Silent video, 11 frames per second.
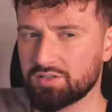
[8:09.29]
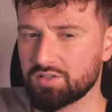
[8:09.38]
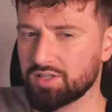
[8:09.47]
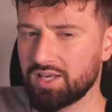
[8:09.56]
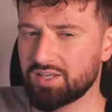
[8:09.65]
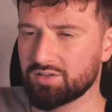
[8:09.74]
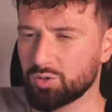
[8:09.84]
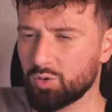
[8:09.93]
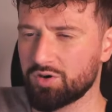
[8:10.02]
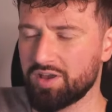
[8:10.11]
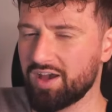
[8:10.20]
Like,
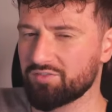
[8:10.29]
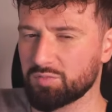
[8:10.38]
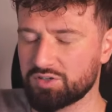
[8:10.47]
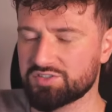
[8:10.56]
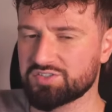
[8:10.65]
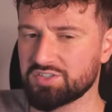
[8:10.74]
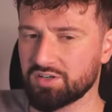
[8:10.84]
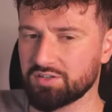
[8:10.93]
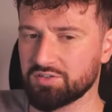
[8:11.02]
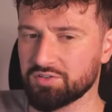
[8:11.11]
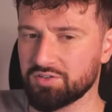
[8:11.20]
Lord have mercy
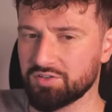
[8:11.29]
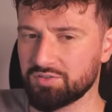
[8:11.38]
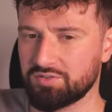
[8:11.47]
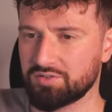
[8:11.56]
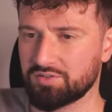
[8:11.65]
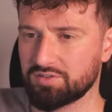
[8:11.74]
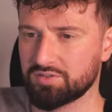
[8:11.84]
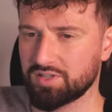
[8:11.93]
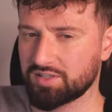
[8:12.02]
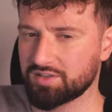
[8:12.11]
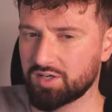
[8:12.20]
on you, dude.
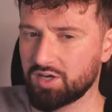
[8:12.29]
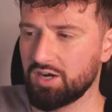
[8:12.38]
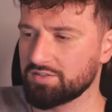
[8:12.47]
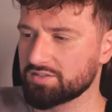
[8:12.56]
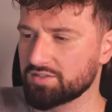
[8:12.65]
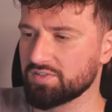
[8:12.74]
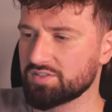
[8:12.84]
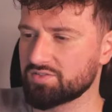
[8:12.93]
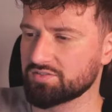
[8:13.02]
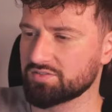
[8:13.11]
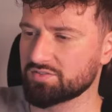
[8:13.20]
Like, the cognitive
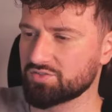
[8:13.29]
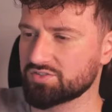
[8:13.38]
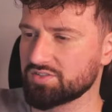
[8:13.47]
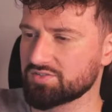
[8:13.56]
dissonance is just